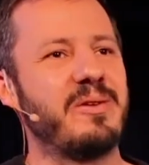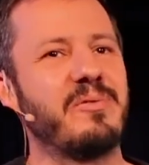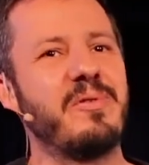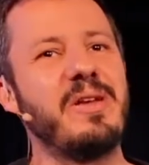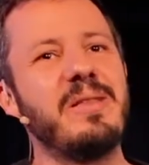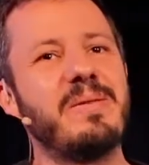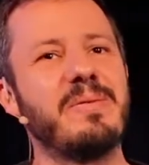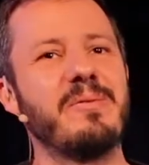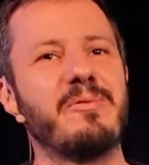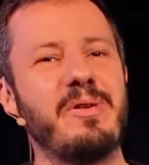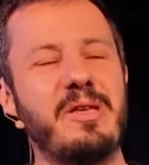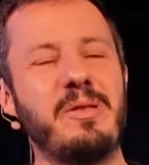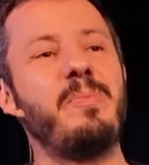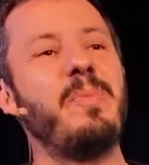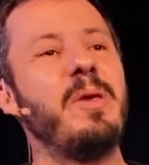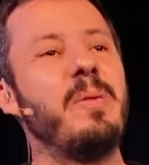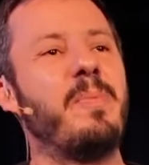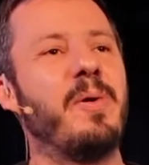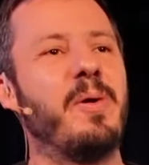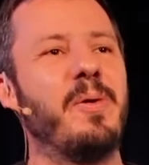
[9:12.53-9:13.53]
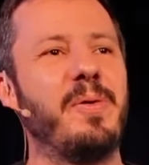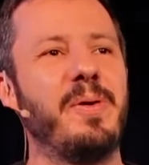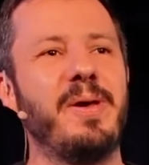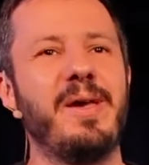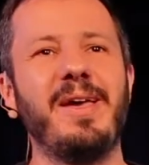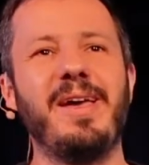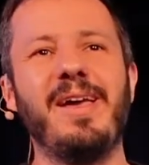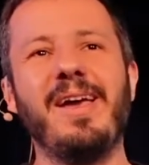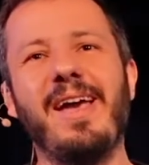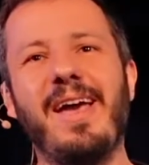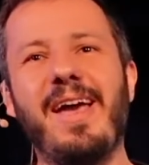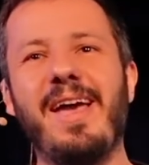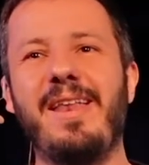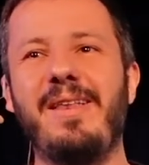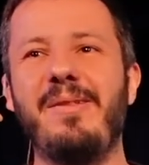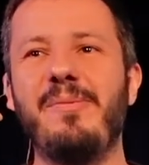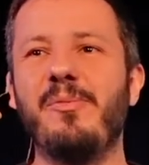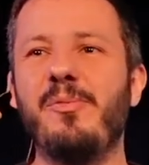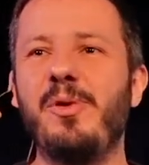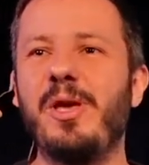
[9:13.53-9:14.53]
It's a great people,
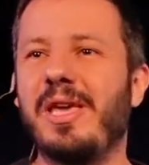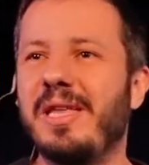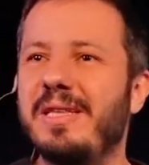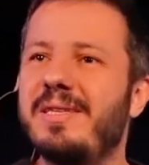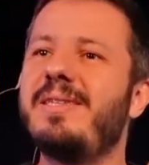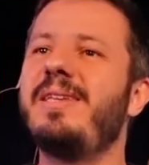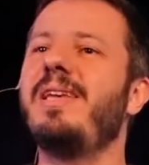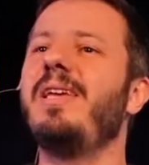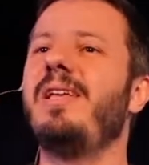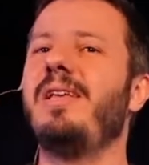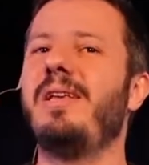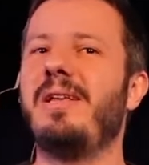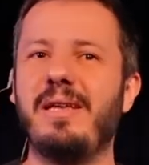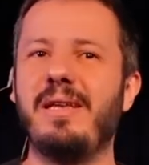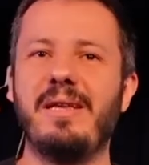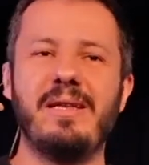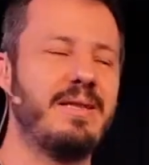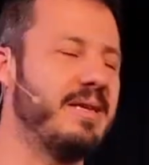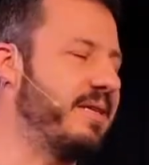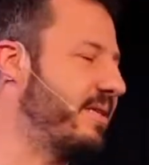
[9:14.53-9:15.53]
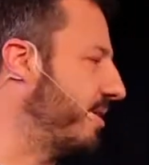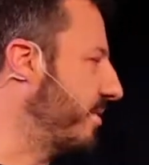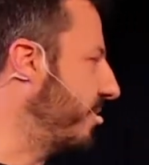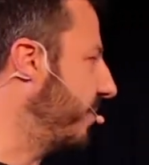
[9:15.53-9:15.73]
and we can see this